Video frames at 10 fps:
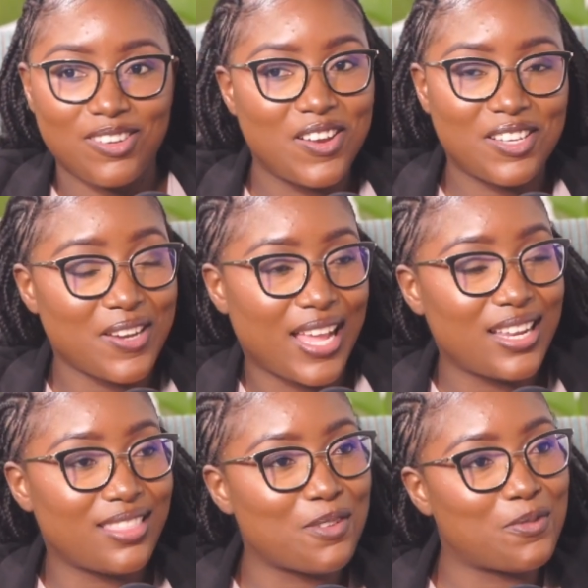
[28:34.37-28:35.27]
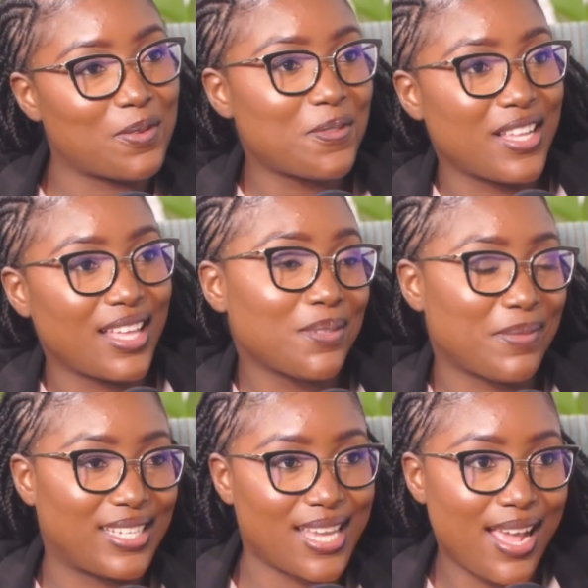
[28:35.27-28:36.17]
not do anything for free. That's
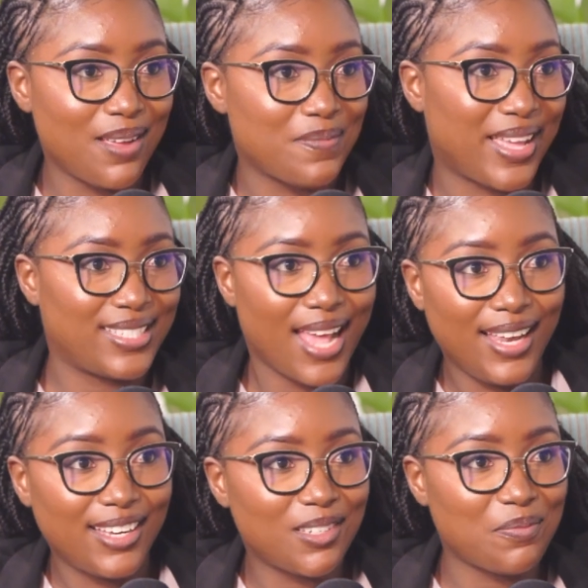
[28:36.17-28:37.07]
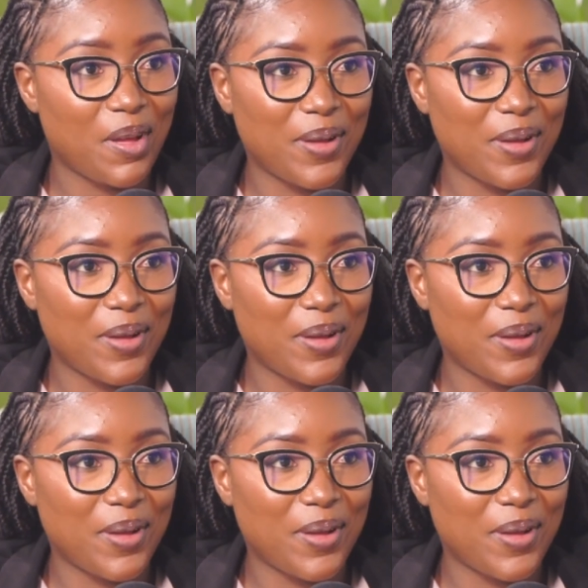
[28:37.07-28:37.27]
my time, my talent, my